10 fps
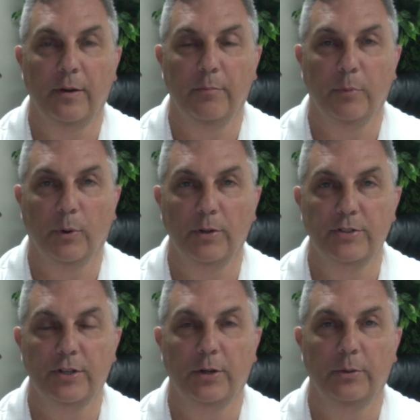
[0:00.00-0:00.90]
more
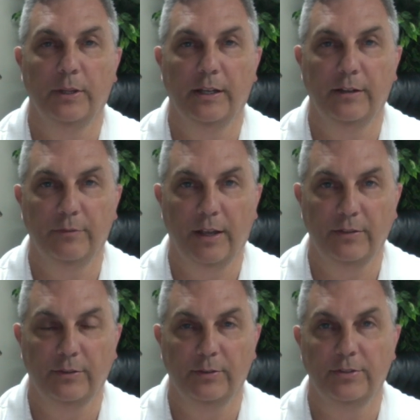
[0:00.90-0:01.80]
so than
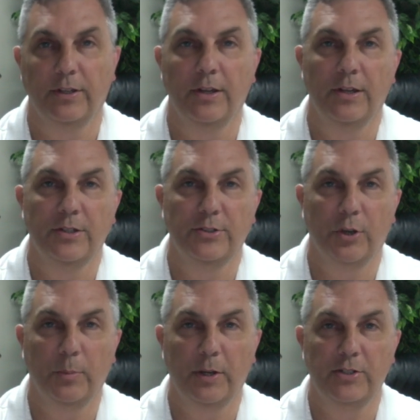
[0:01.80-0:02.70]
investors.
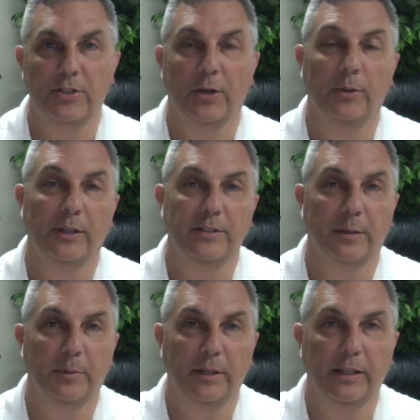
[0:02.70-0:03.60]
So much so that
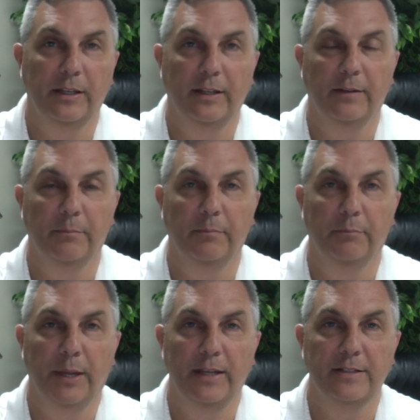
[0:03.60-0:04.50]
some of the
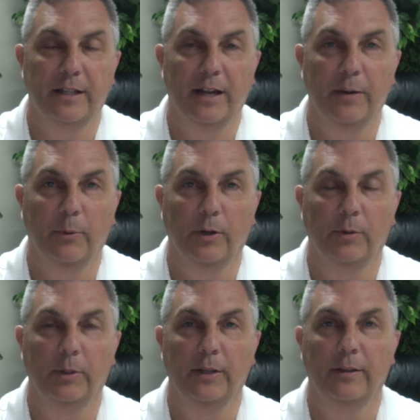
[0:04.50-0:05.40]
banks that I work
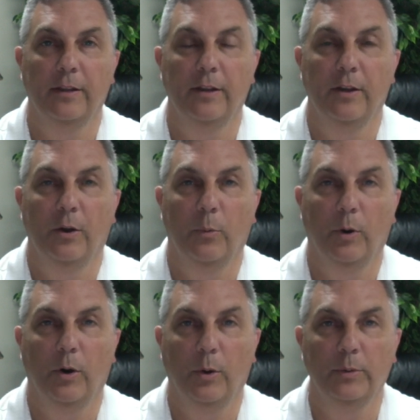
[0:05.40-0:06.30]
with
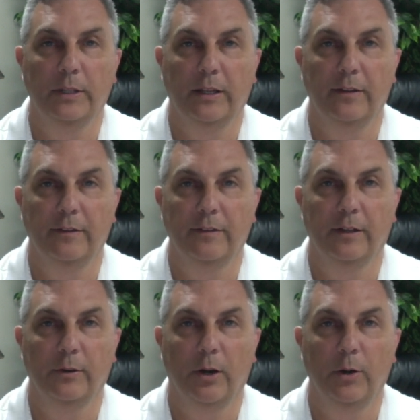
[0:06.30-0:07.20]
will only
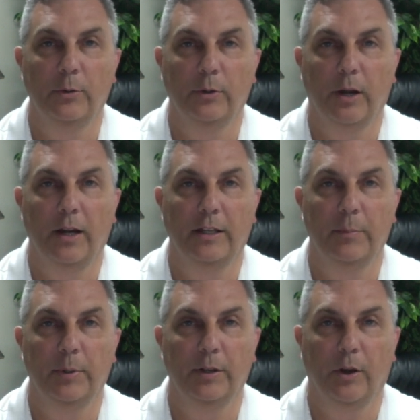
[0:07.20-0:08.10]
consider owner
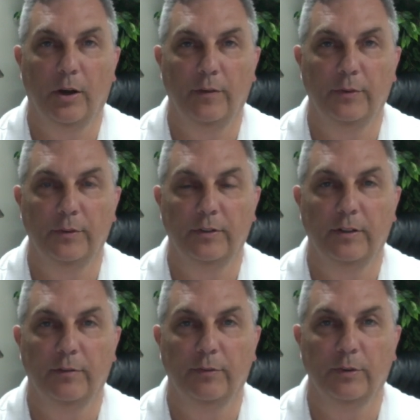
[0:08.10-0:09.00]
occupant offers in
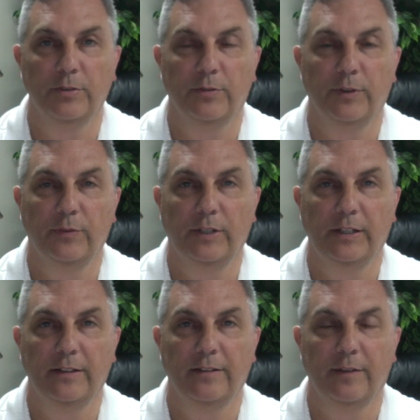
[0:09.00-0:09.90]
the first
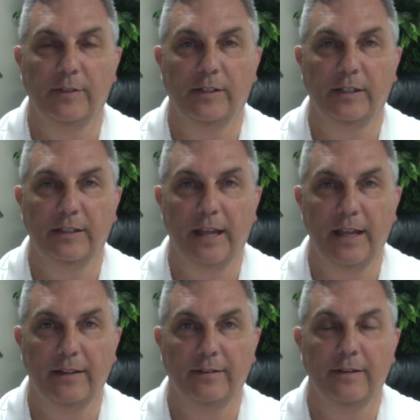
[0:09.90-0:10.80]
15 to 17
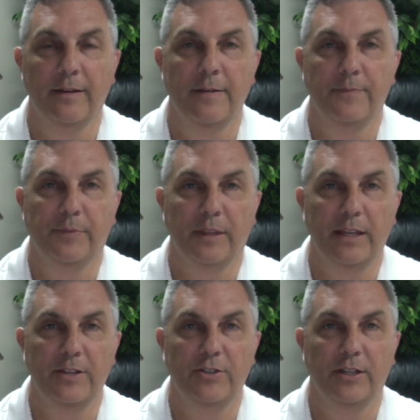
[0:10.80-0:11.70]
days.
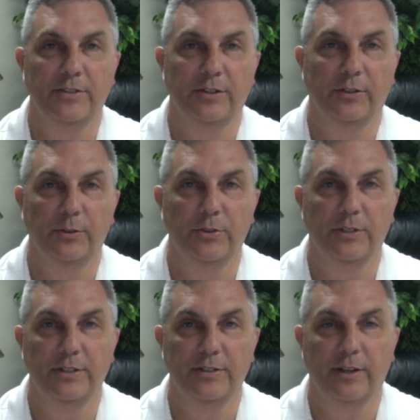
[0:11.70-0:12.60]
Each institution
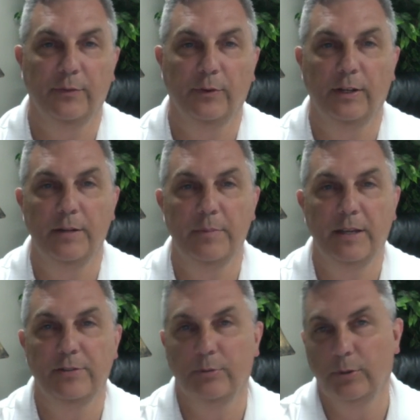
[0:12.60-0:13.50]
is different and
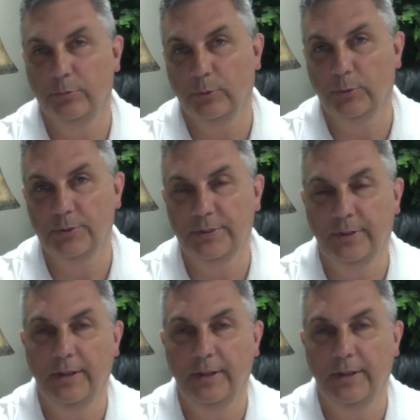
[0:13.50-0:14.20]
makes their own rules.